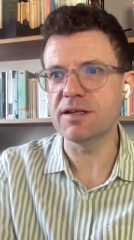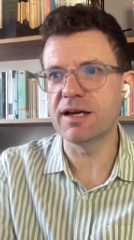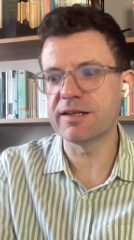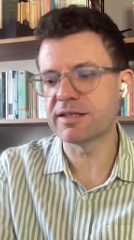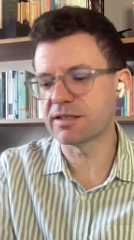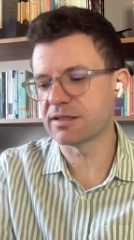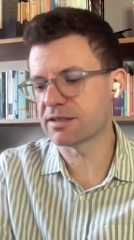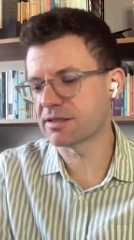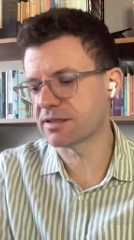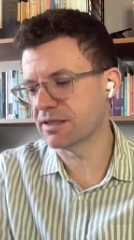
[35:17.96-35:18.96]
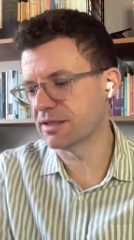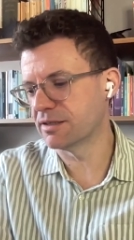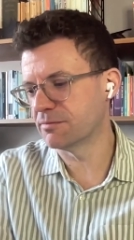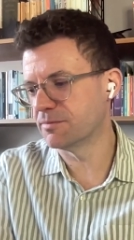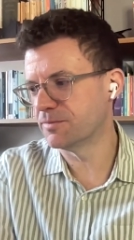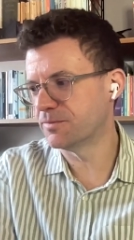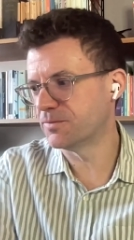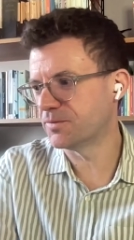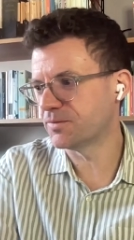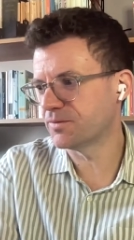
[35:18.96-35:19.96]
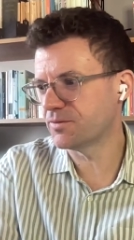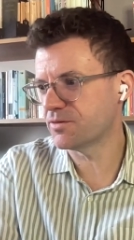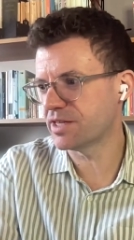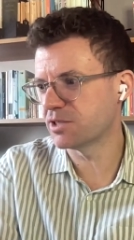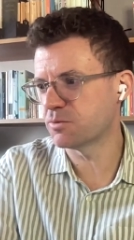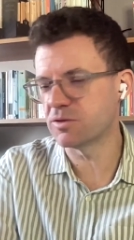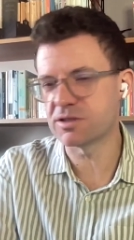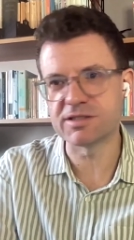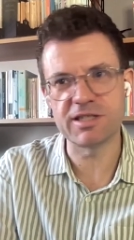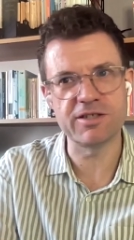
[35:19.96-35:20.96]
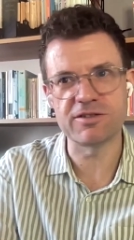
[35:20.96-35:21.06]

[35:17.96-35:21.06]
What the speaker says: I think things will continue